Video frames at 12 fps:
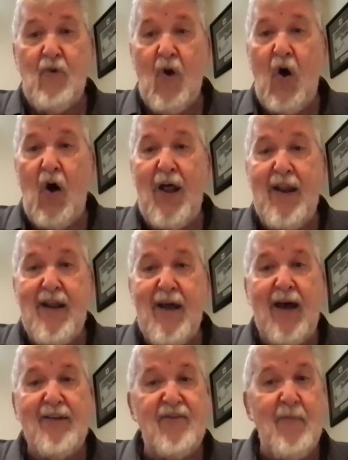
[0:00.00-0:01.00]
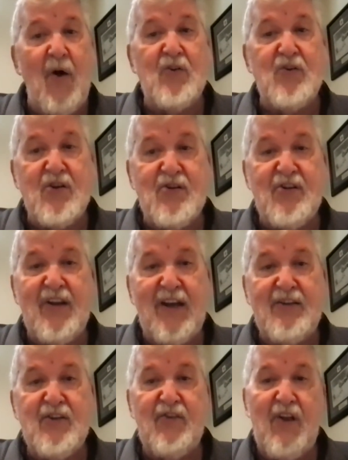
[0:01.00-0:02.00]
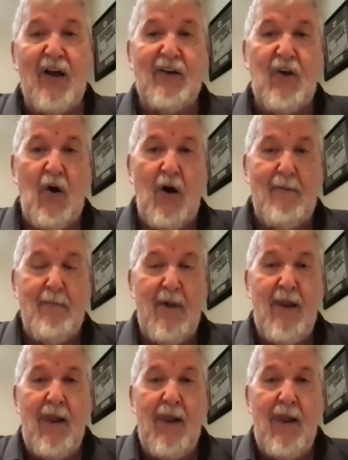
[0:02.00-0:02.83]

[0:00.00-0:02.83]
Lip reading: ron@smallchurchconnections.com,